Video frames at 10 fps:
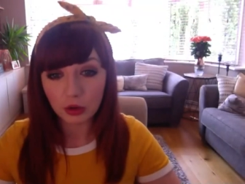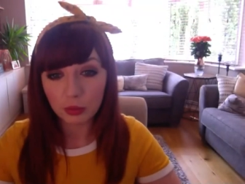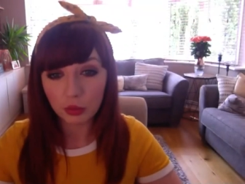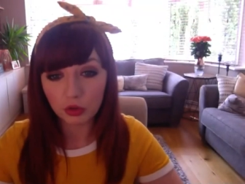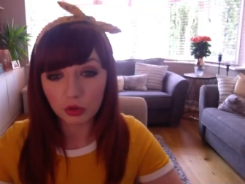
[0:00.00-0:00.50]
a lot
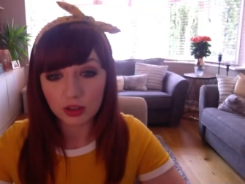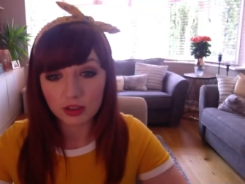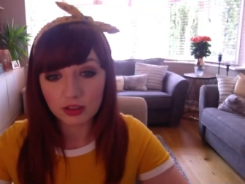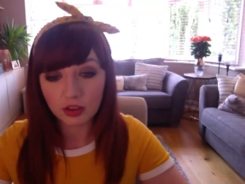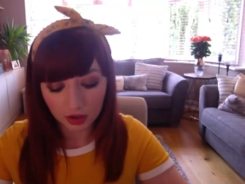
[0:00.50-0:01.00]
more during
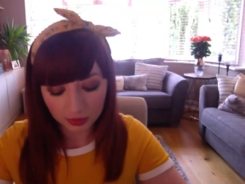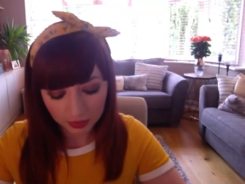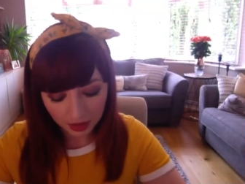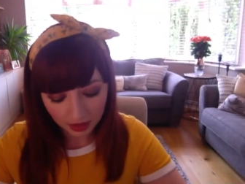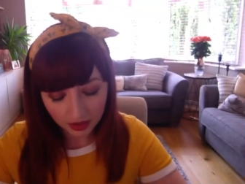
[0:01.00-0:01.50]
this time.
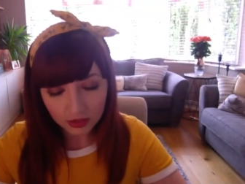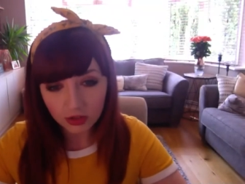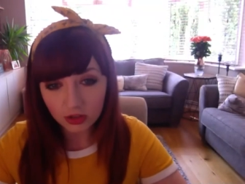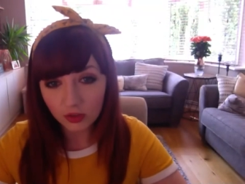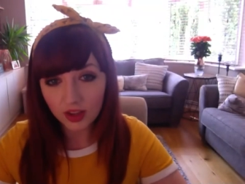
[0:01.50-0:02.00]

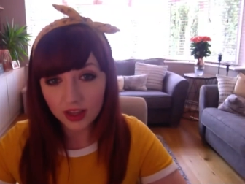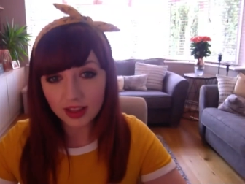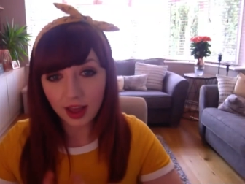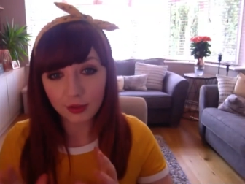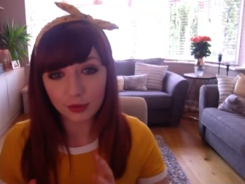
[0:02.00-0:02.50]
Do you think
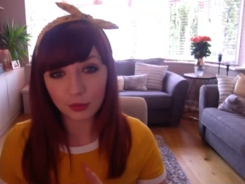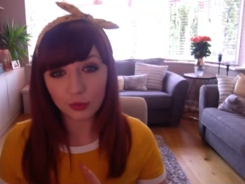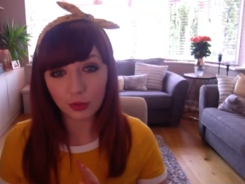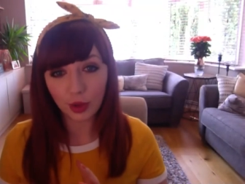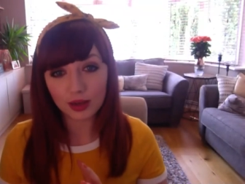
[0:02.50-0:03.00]
that has
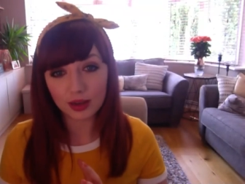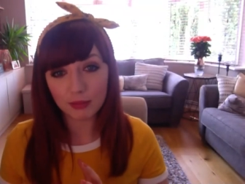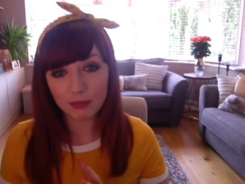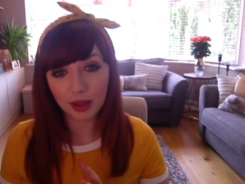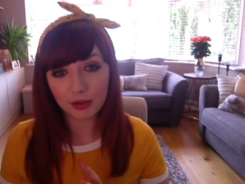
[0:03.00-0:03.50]
also had an
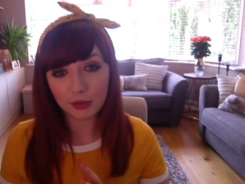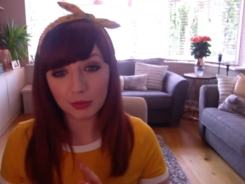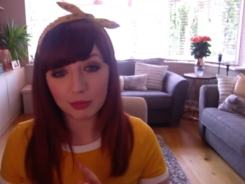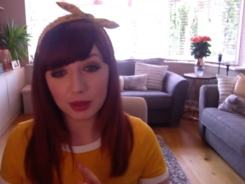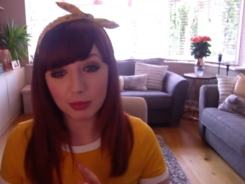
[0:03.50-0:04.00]
impact
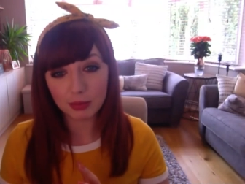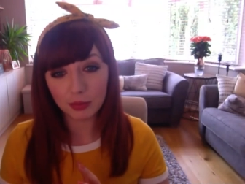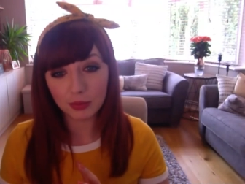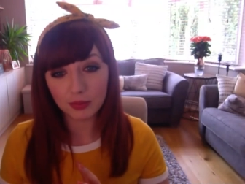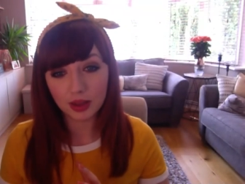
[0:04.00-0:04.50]
on
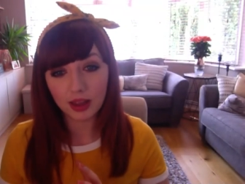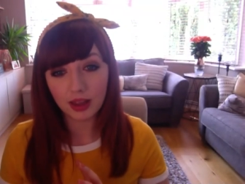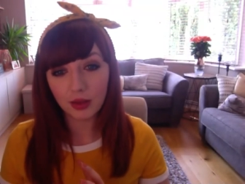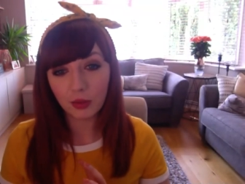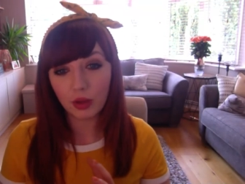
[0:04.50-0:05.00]
people
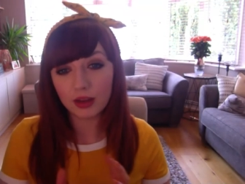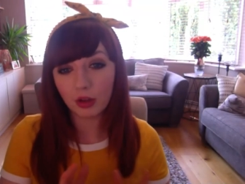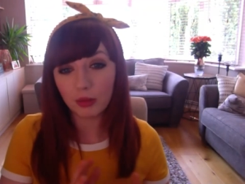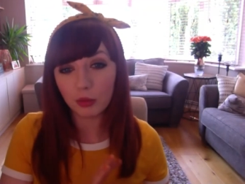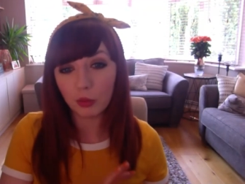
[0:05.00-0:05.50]
in
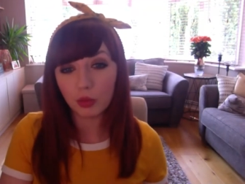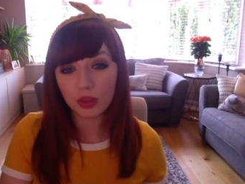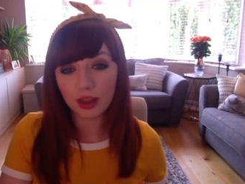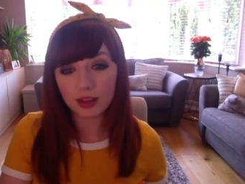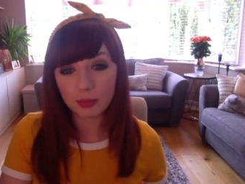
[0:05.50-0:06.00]
terms of what
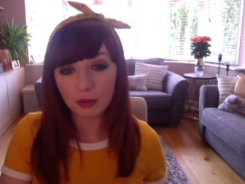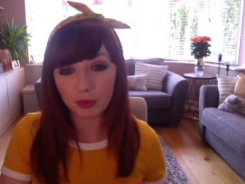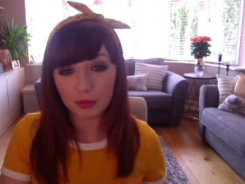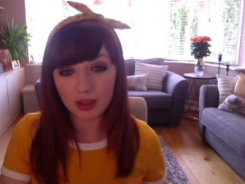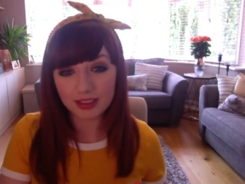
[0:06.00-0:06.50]
they expect
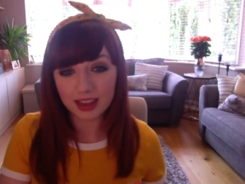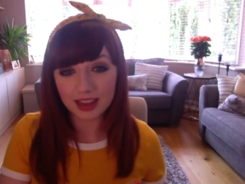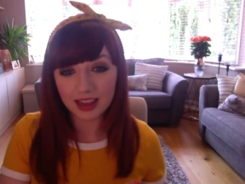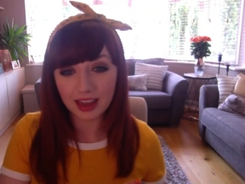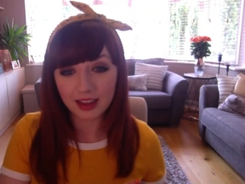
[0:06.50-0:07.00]
from their
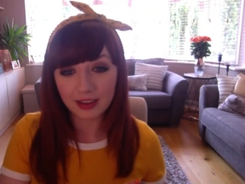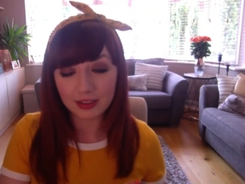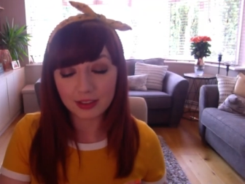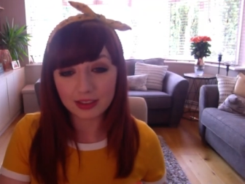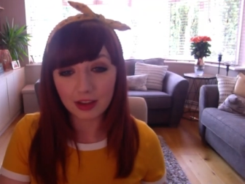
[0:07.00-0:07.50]
skincare?
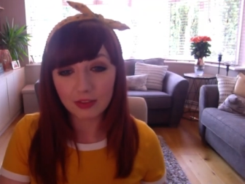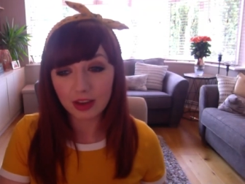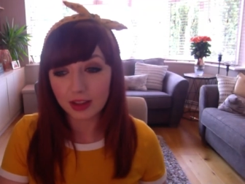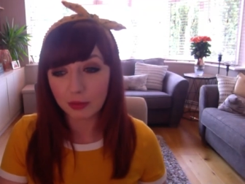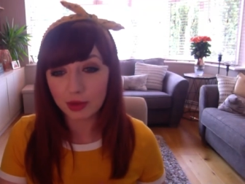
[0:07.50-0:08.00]
Because definitely, I
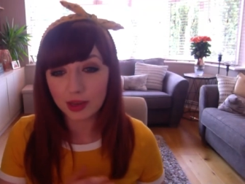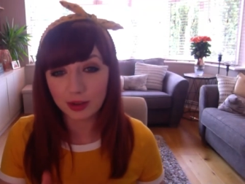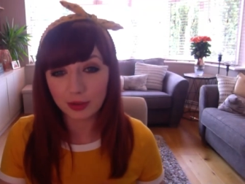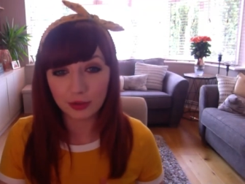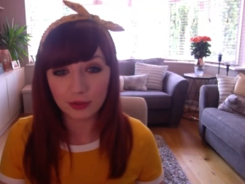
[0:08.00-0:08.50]
think with
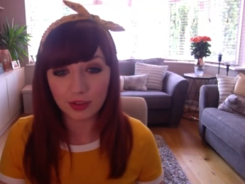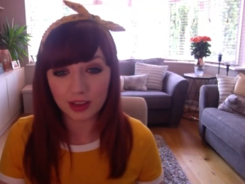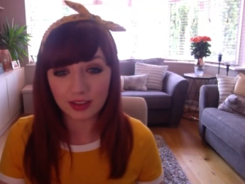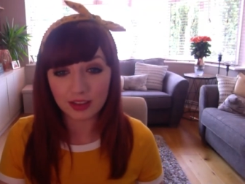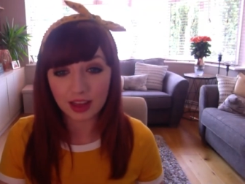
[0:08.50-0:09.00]
TikTok and
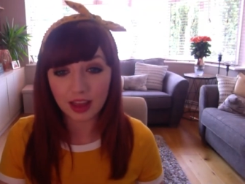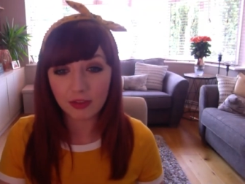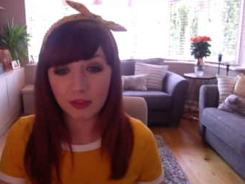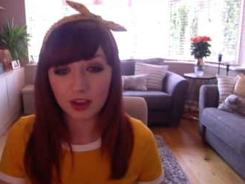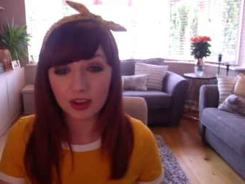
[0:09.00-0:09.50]
things like that,
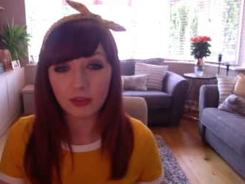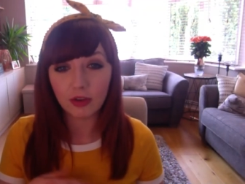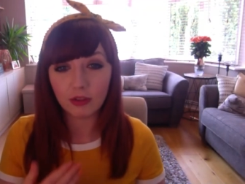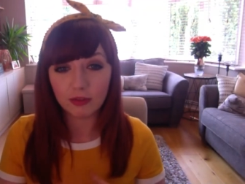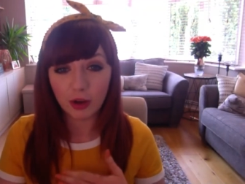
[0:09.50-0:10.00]
everything is
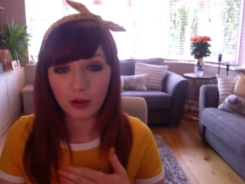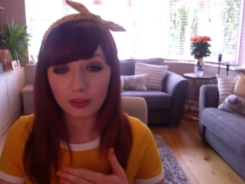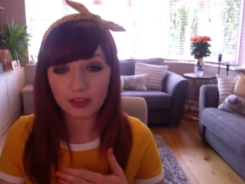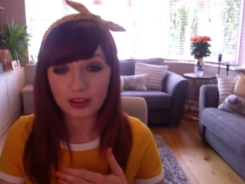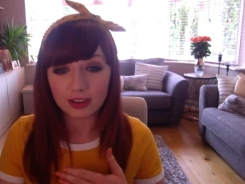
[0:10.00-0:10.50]
very
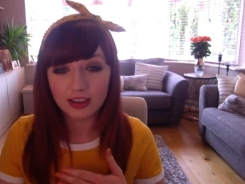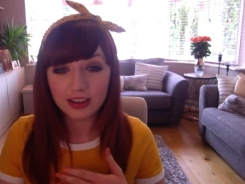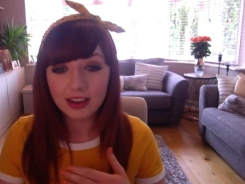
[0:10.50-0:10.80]
fast. And